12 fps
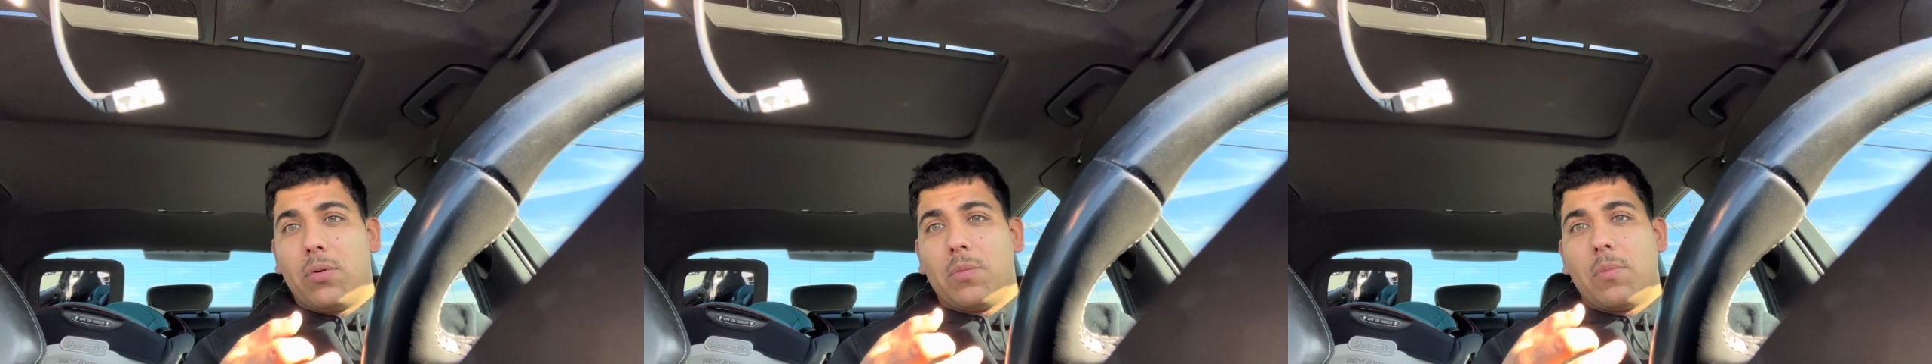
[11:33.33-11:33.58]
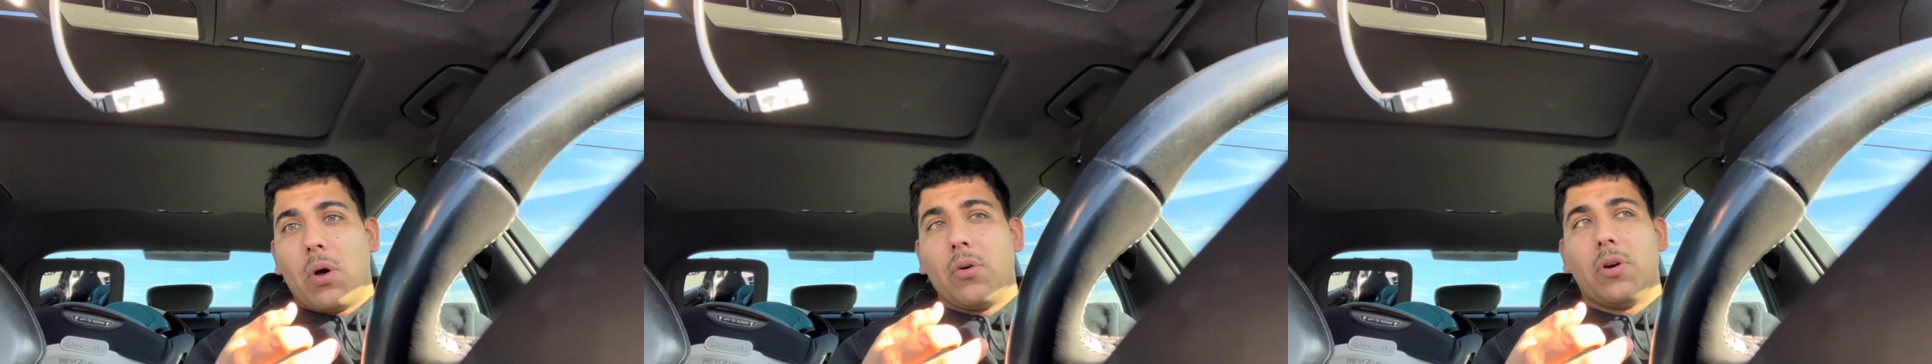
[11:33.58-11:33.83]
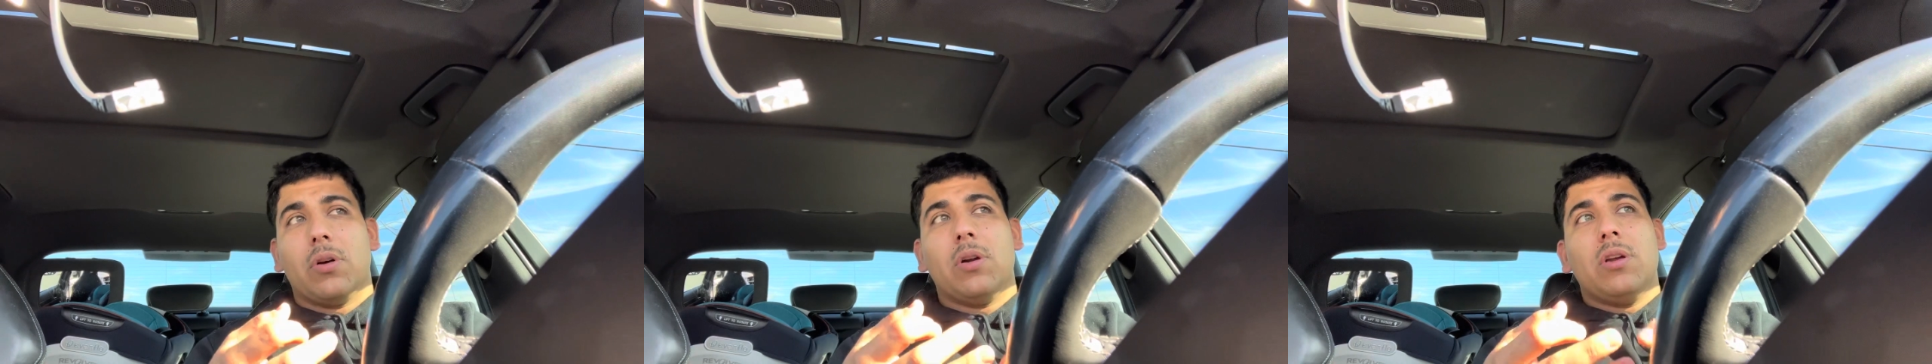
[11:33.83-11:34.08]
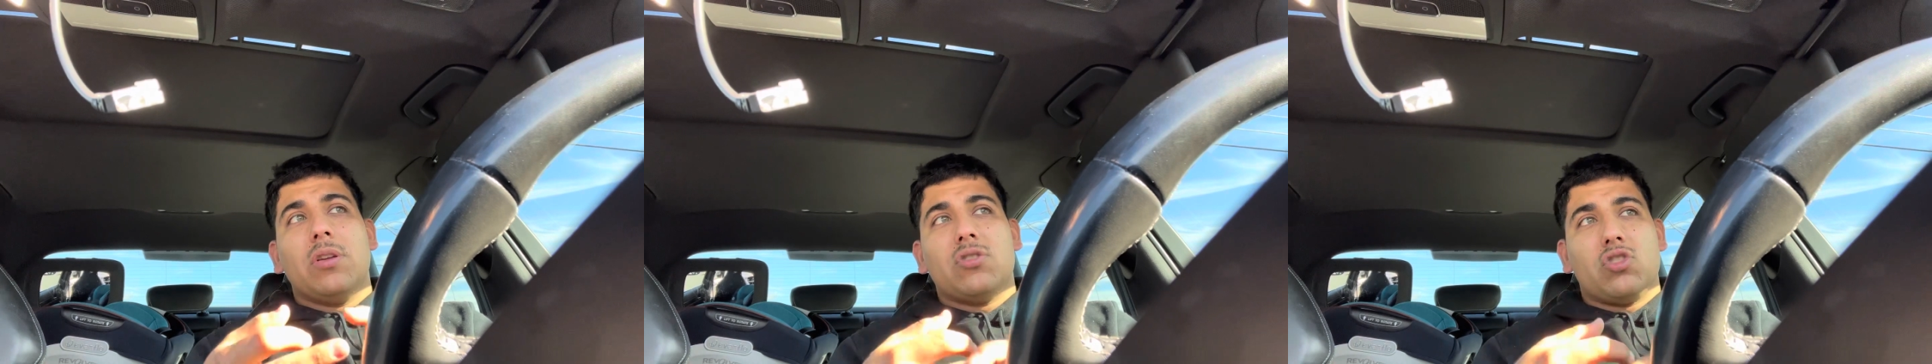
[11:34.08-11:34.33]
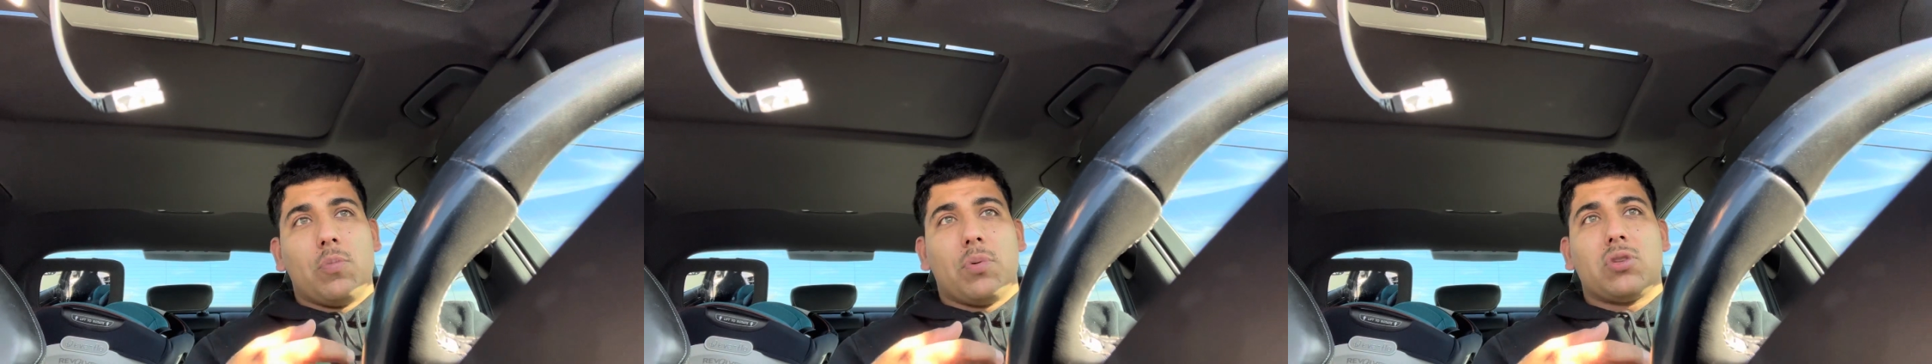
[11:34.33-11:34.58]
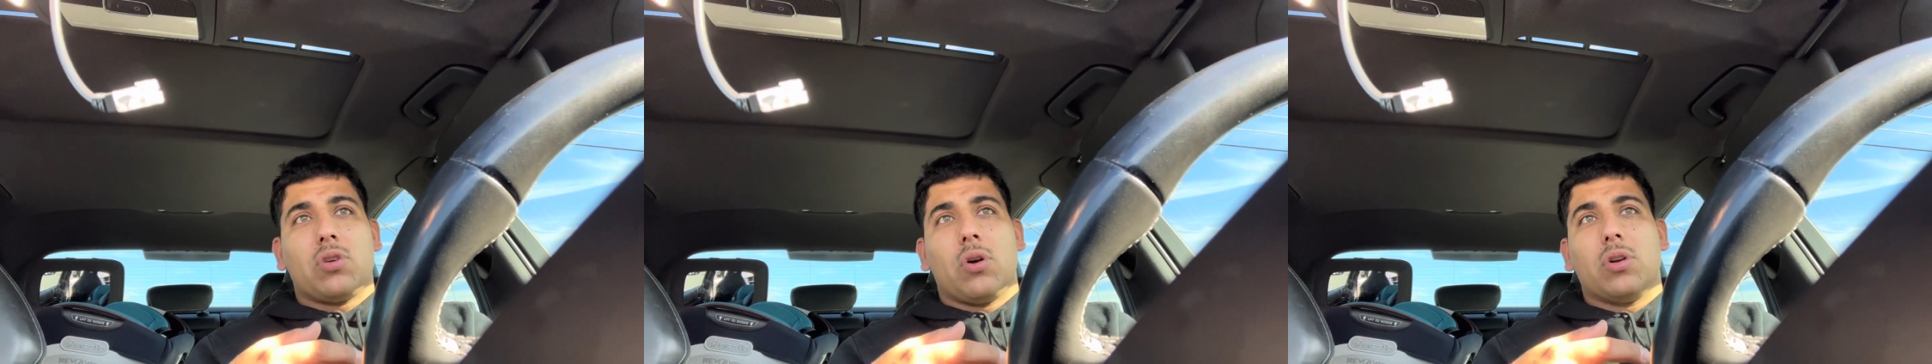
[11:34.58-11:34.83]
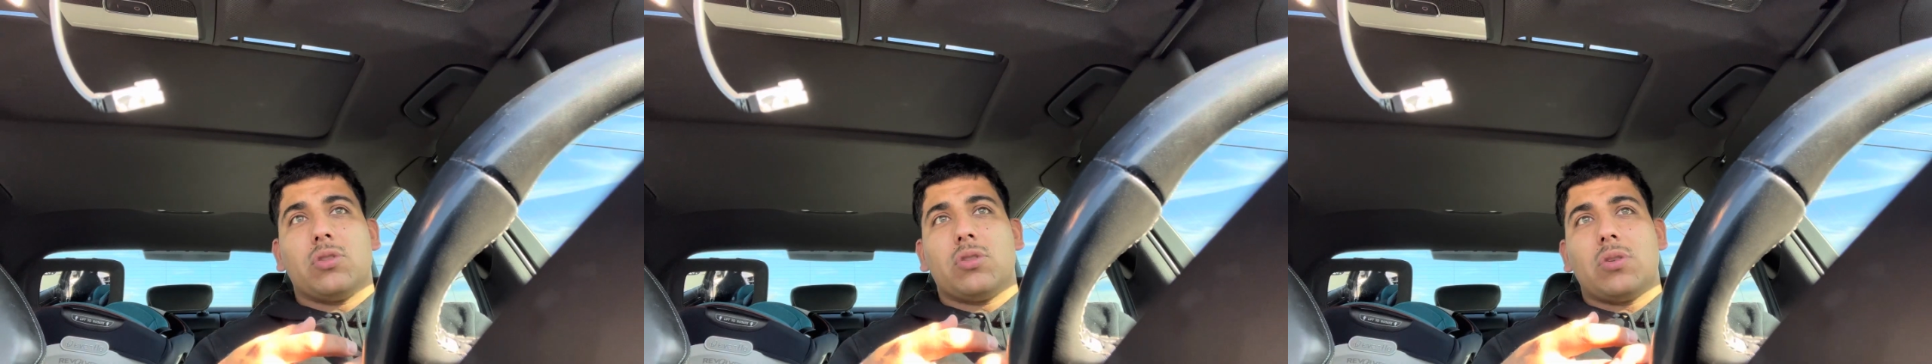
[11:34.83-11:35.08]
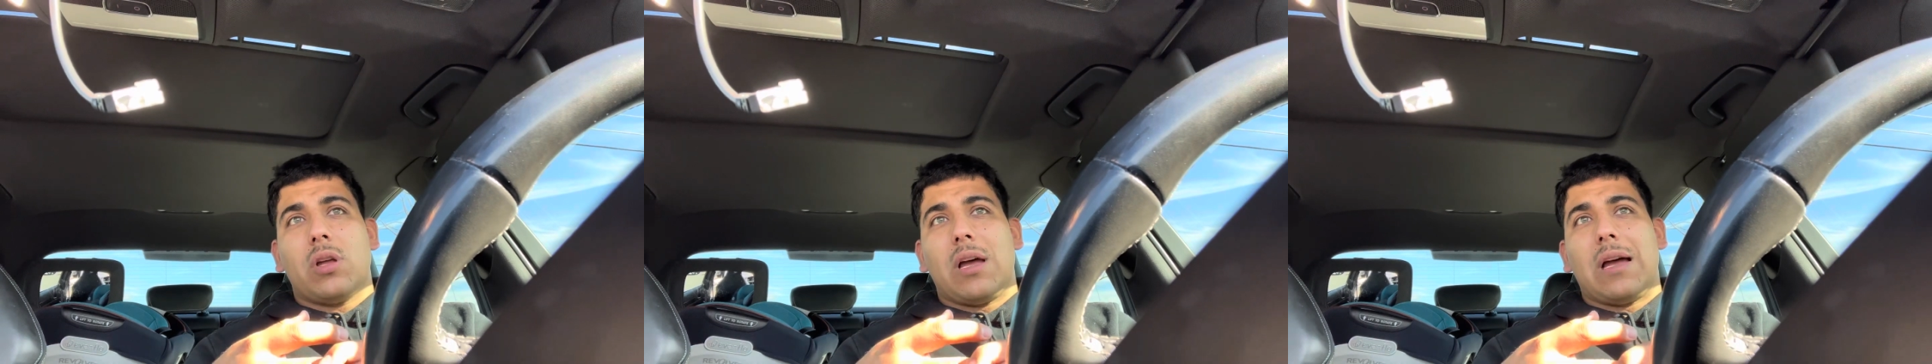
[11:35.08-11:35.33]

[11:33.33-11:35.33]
motor, supercharged,